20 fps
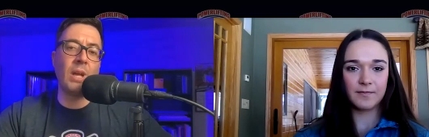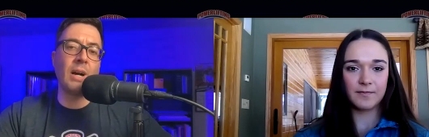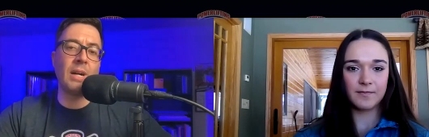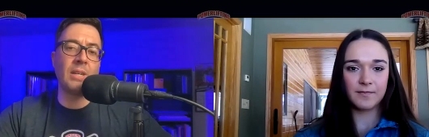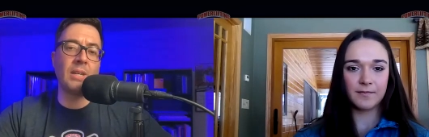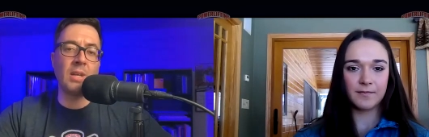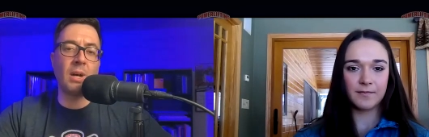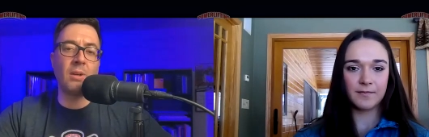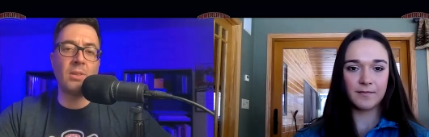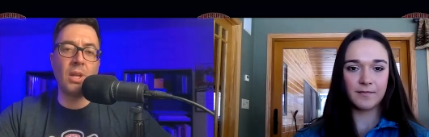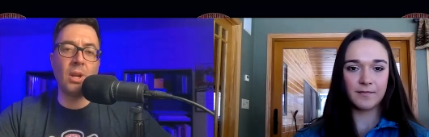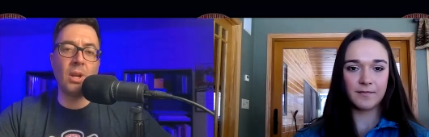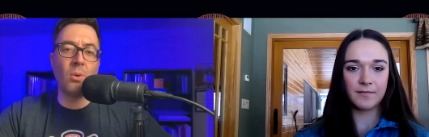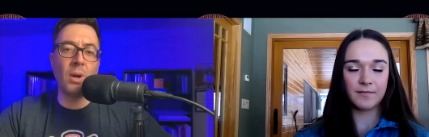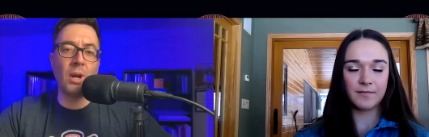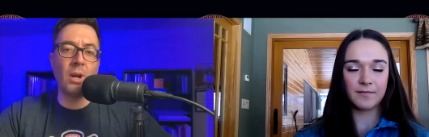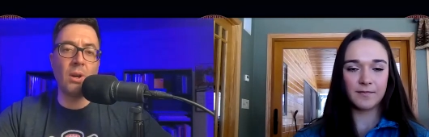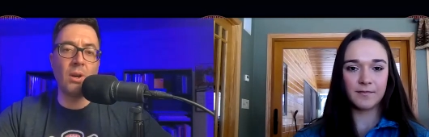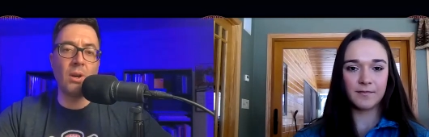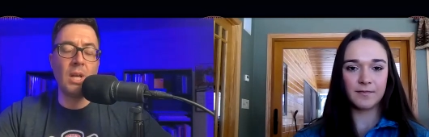Speaker 1: classes out there
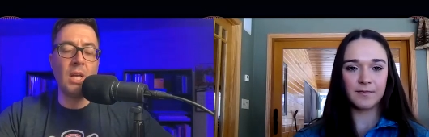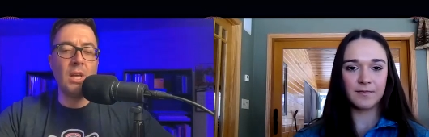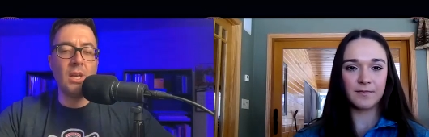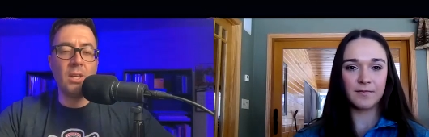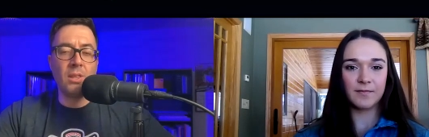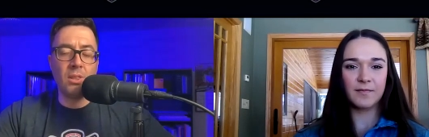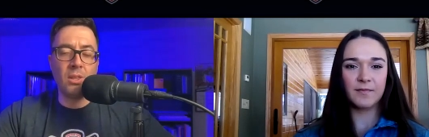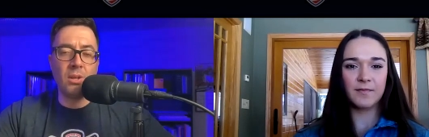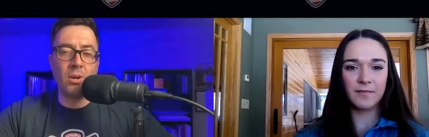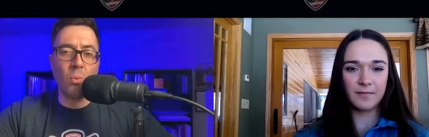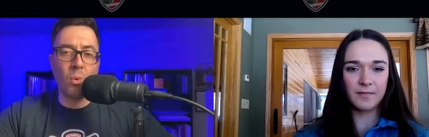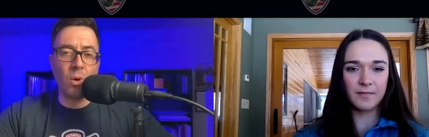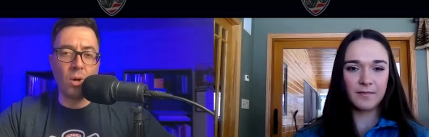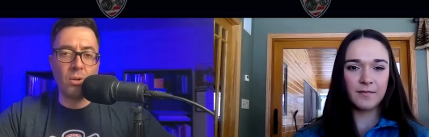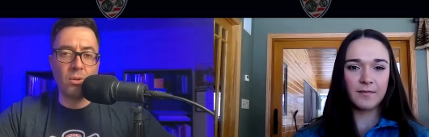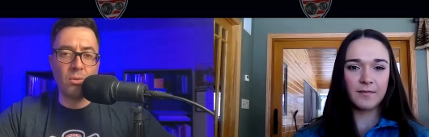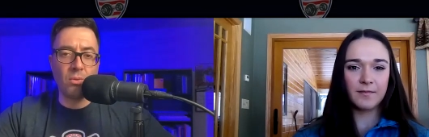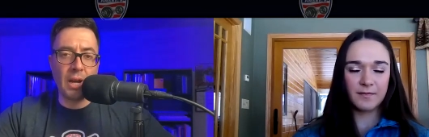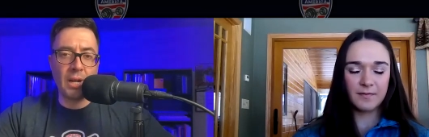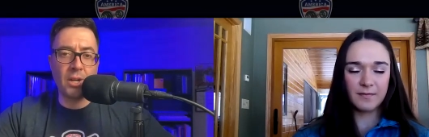where the
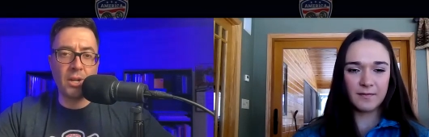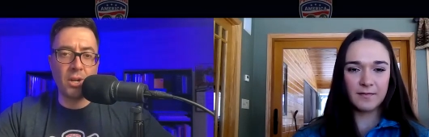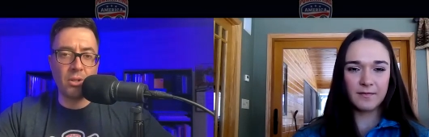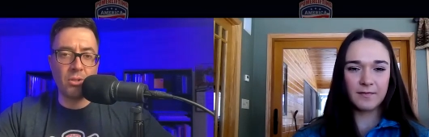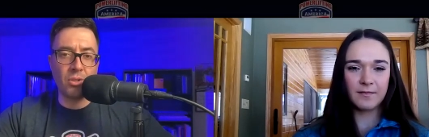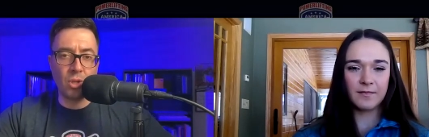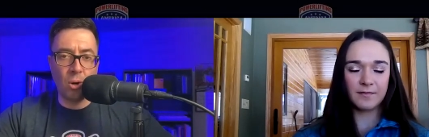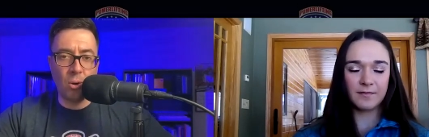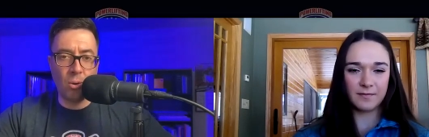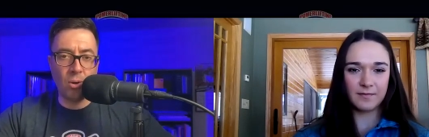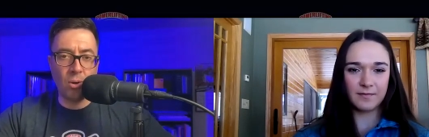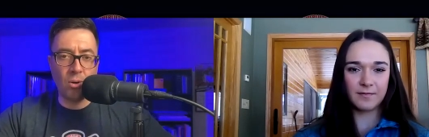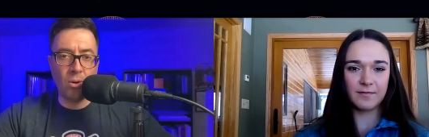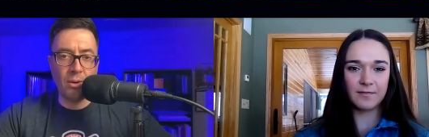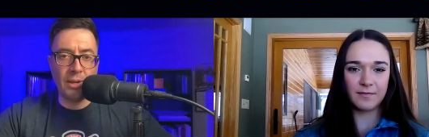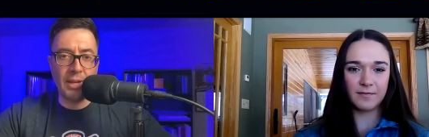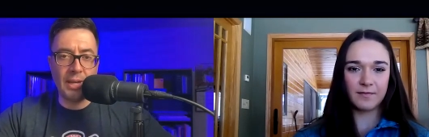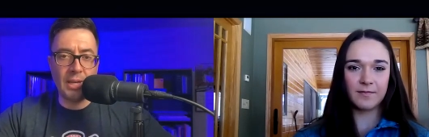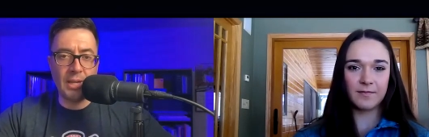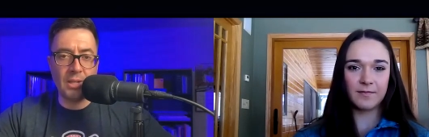world record total
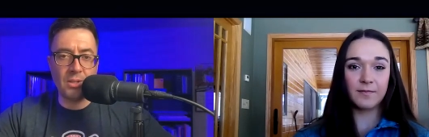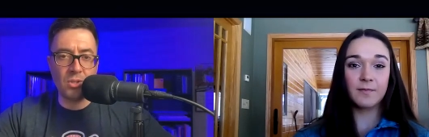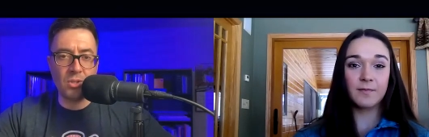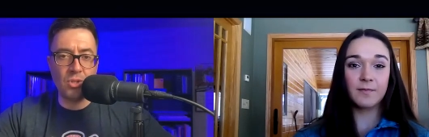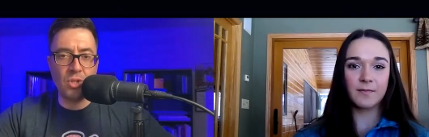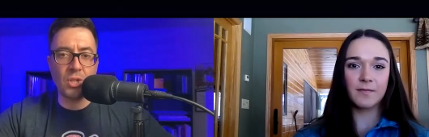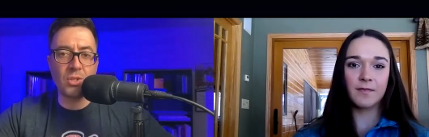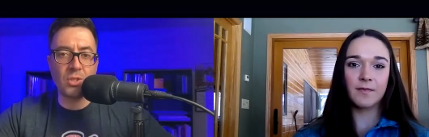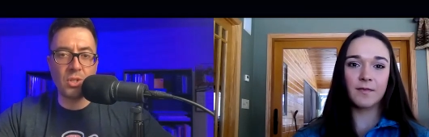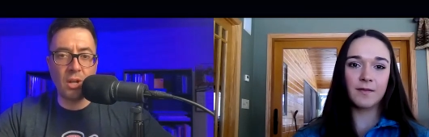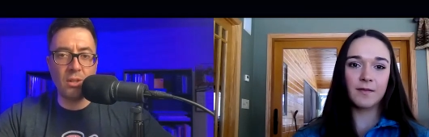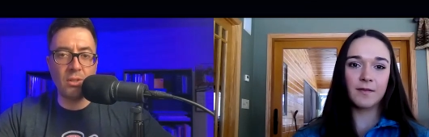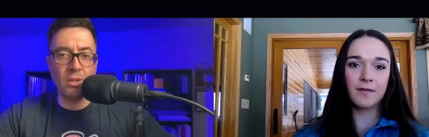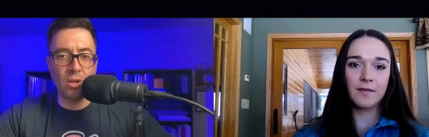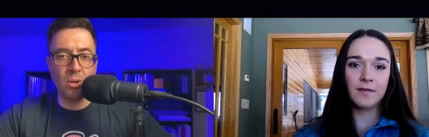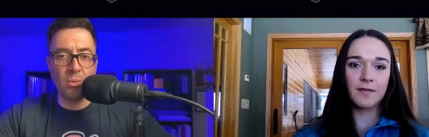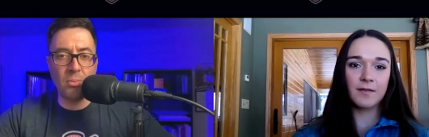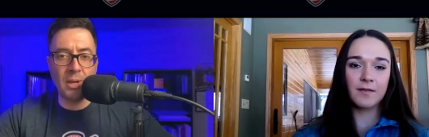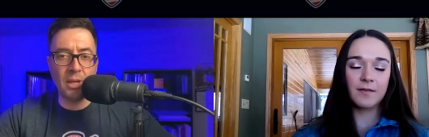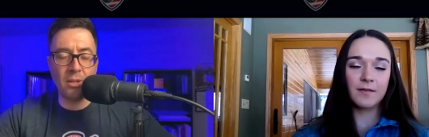is just a
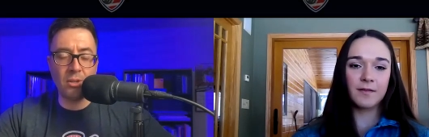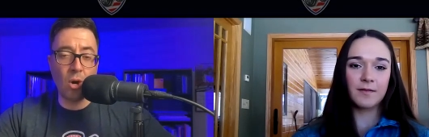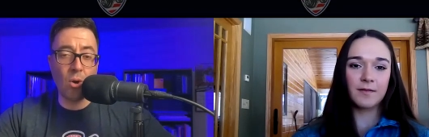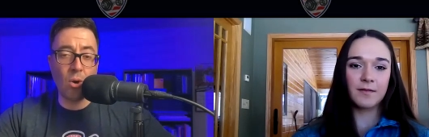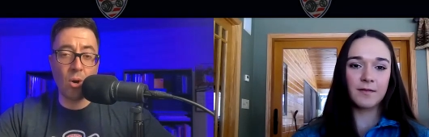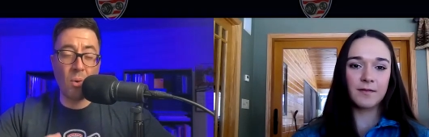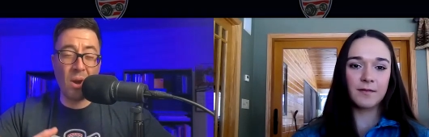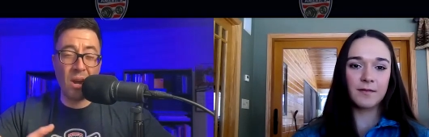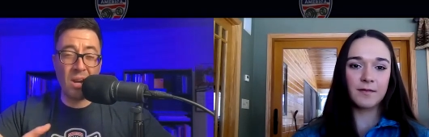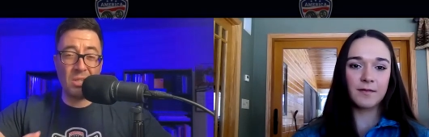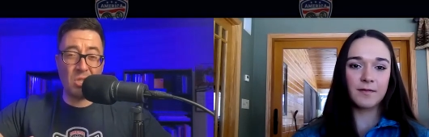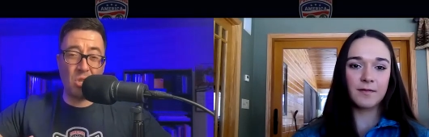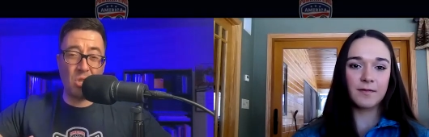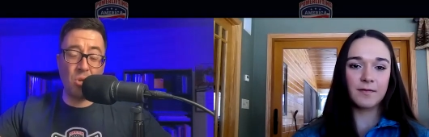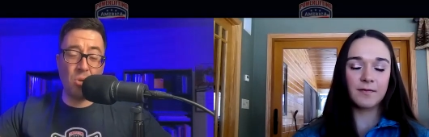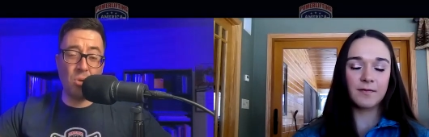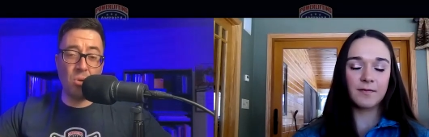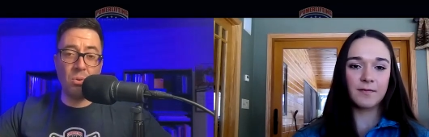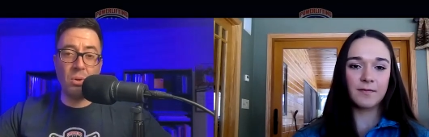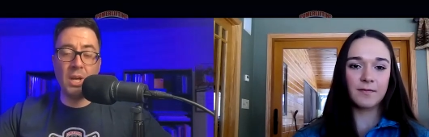little bit lower whereas
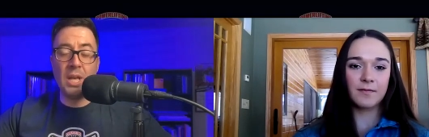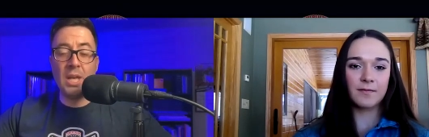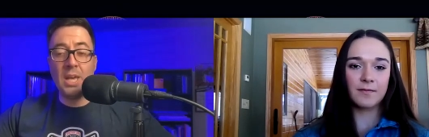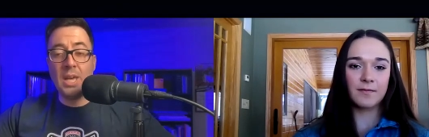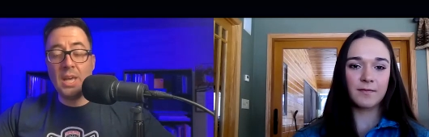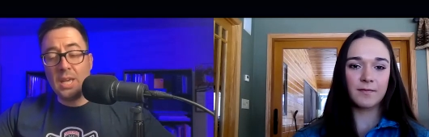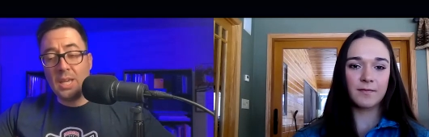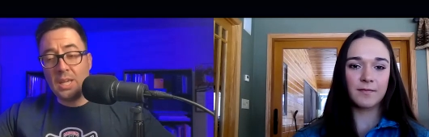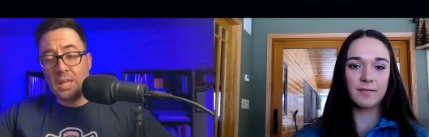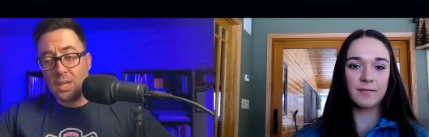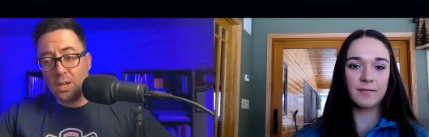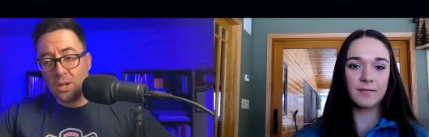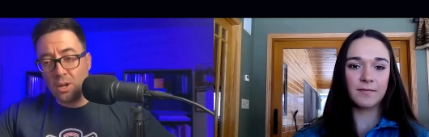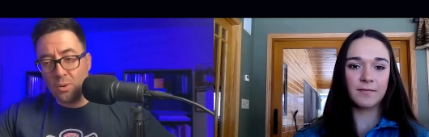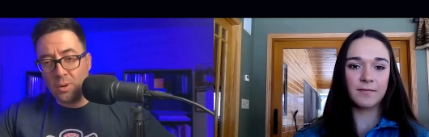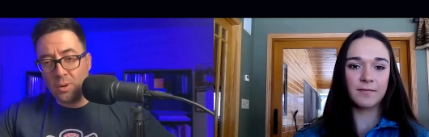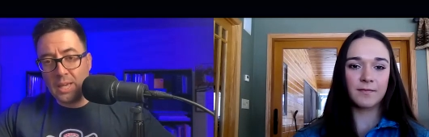you you know